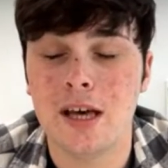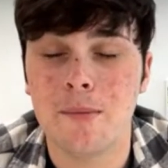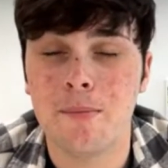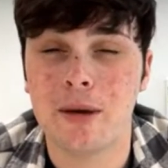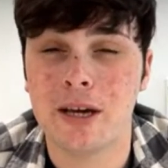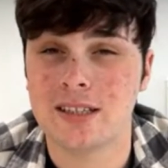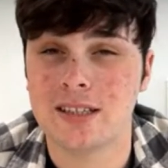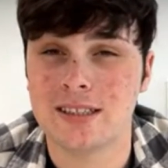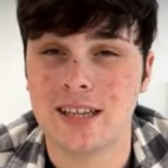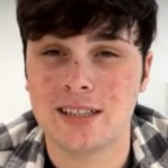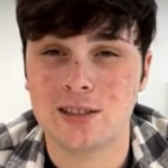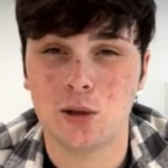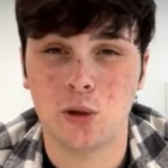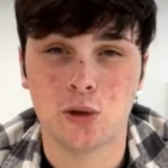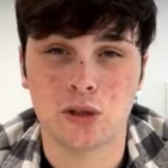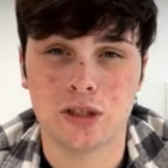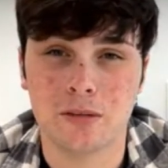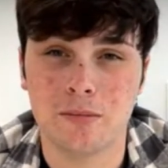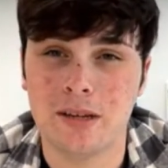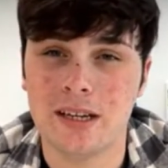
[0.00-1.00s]
because that's
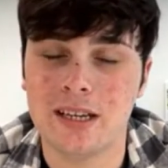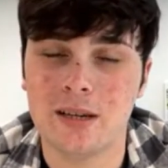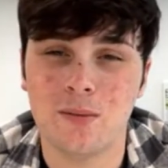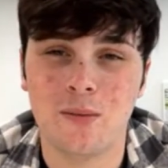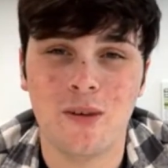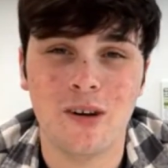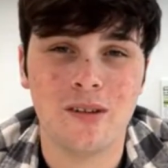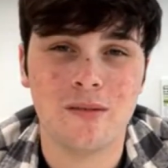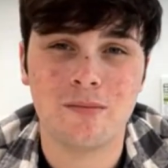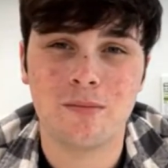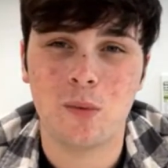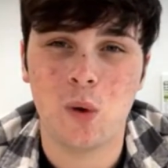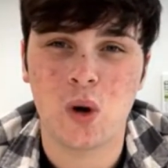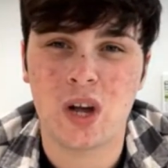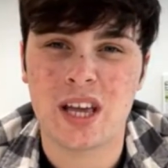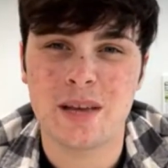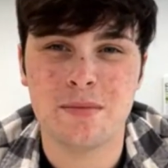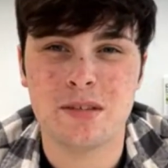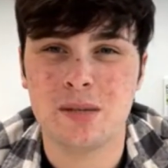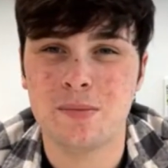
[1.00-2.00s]
ultimately what
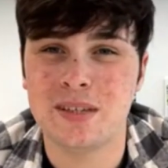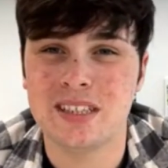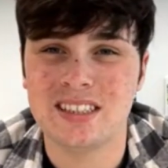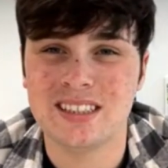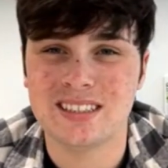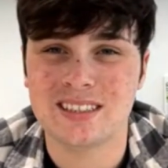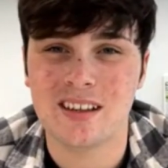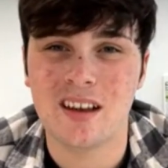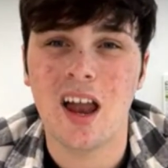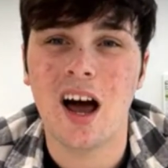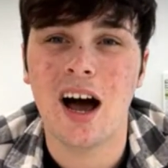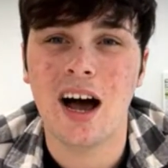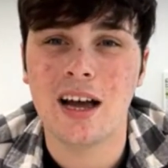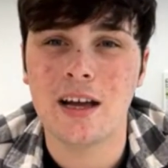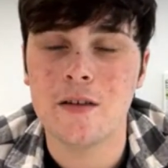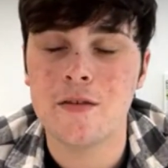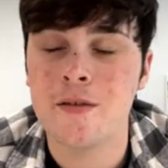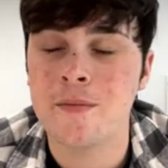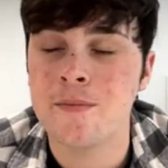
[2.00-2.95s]
keeps your business alive.